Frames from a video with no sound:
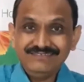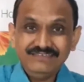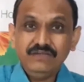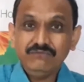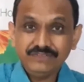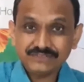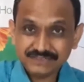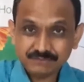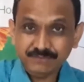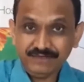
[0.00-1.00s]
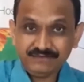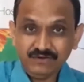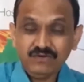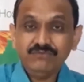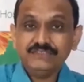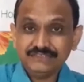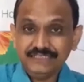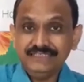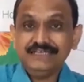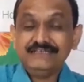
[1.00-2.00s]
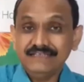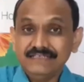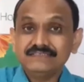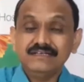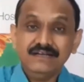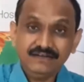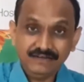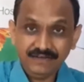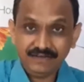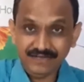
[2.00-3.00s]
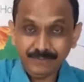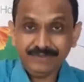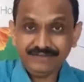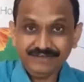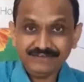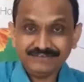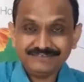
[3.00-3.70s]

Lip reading: then we suspect or we say that there is a heart attack element there.